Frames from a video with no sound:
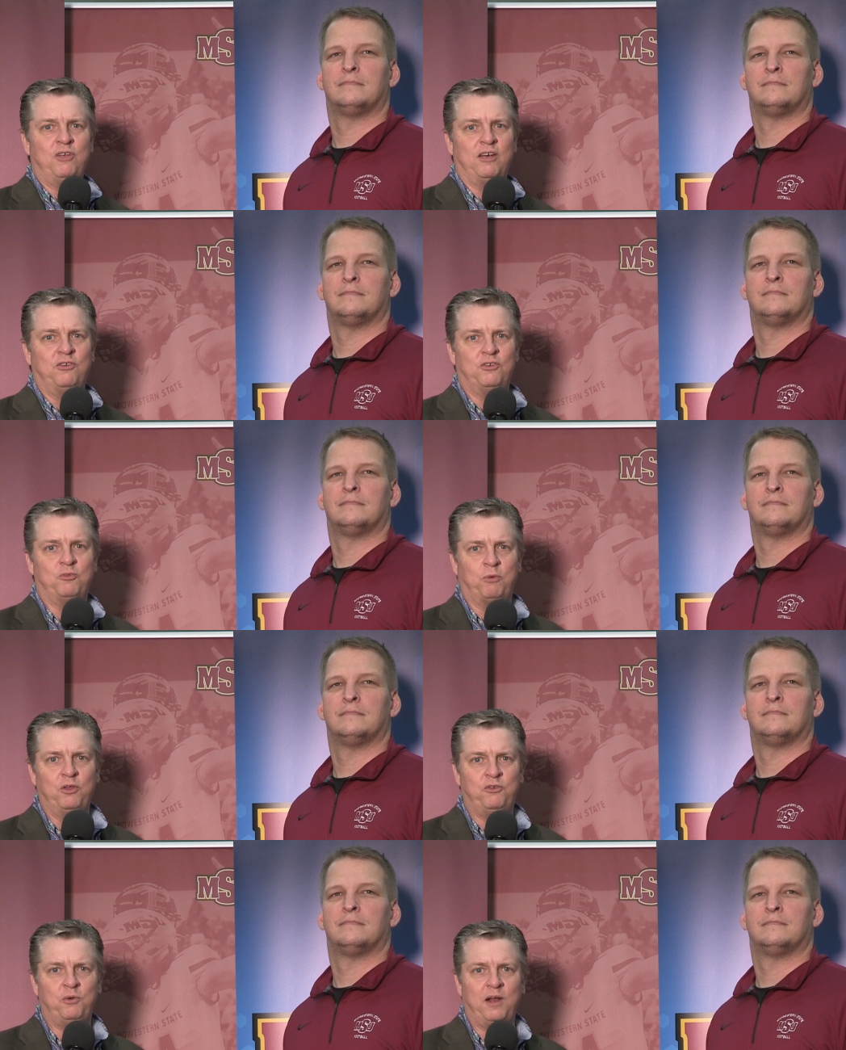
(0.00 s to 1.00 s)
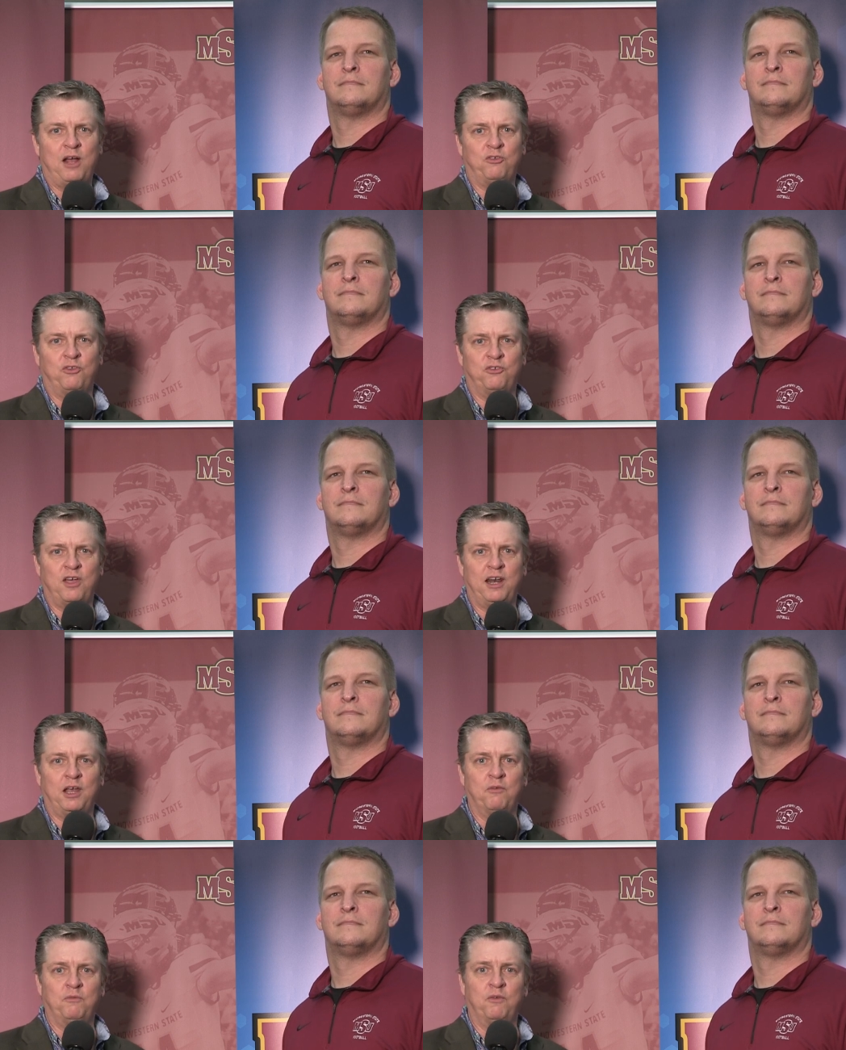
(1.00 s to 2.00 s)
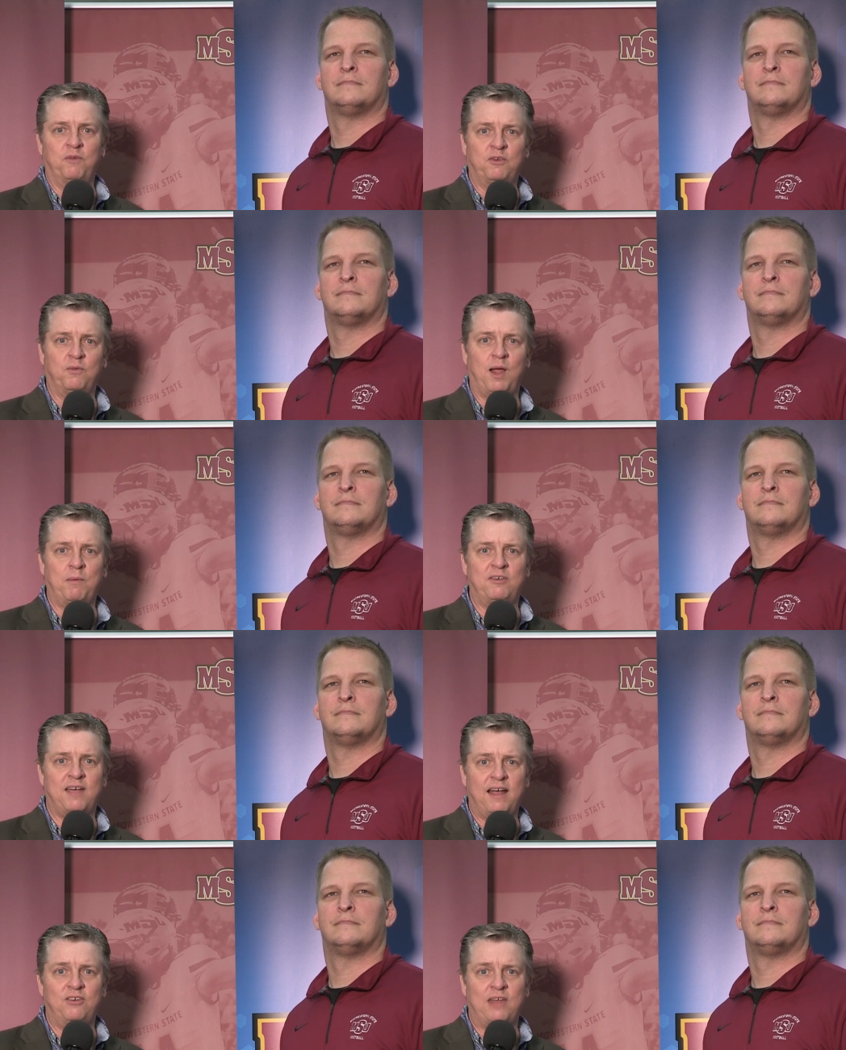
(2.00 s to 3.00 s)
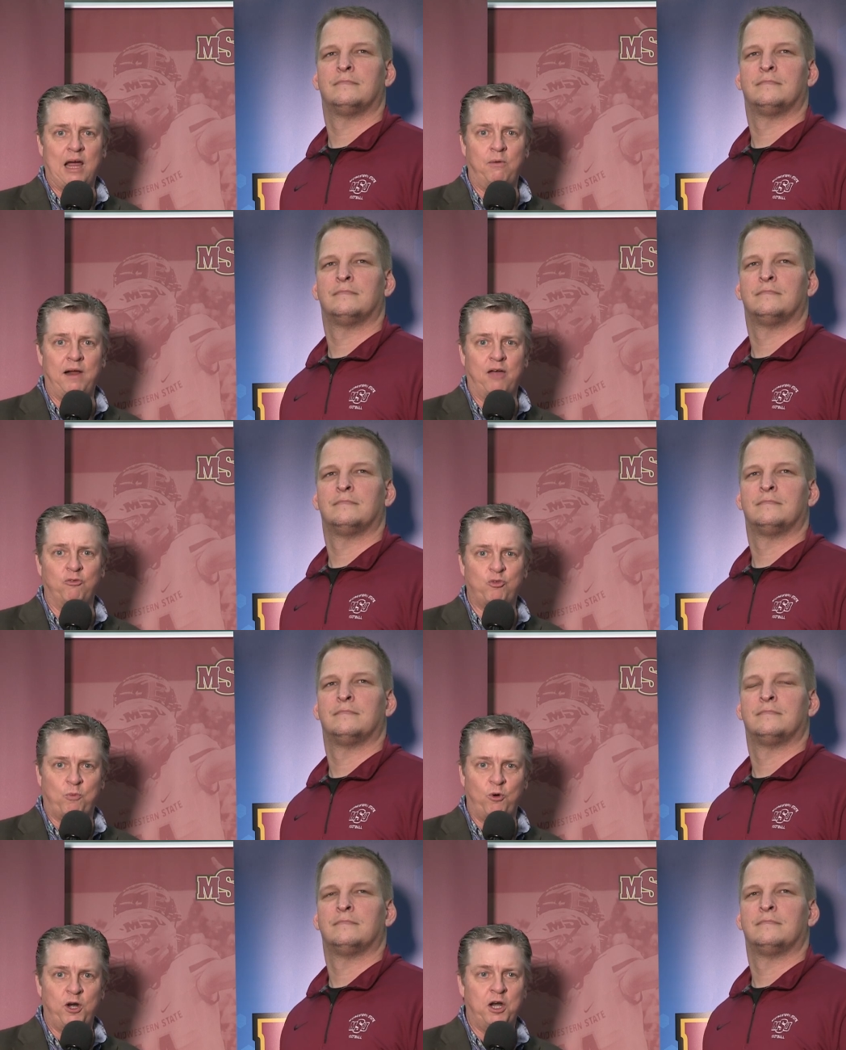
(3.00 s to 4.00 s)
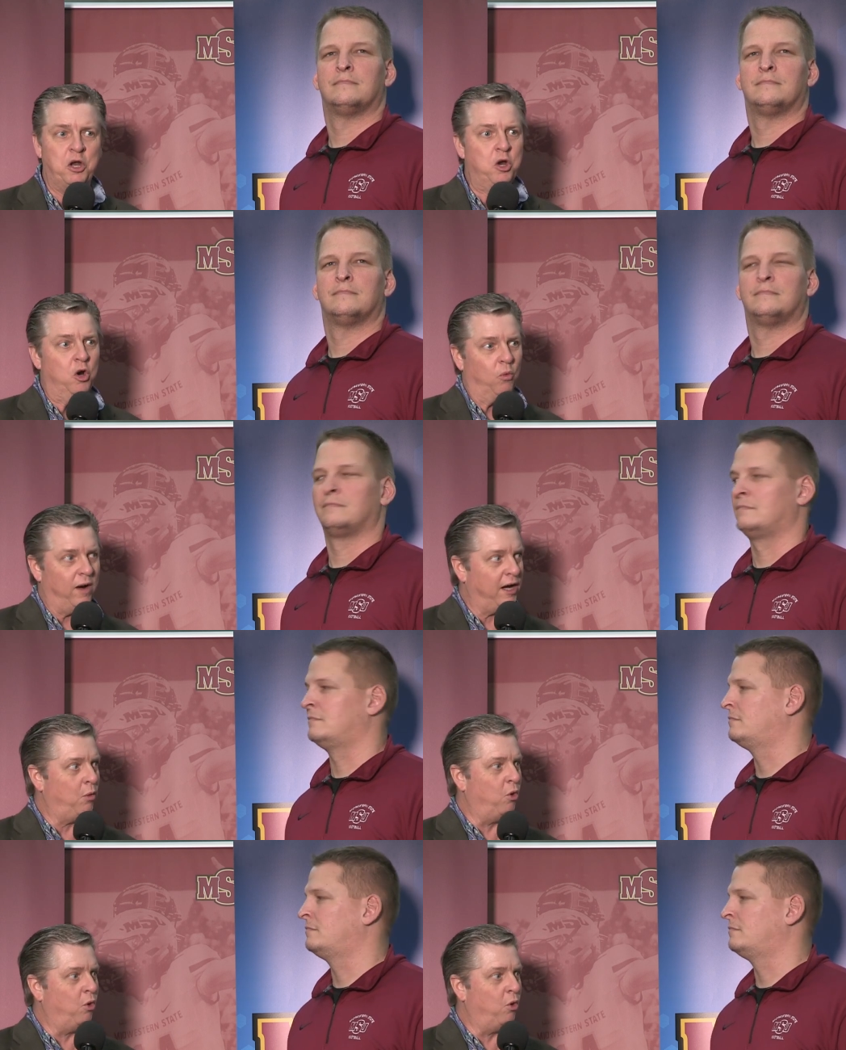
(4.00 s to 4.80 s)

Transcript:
Speaker 1: Texas is pleased to announce the signing of defensive lineman Titus Howard out of spring. Randy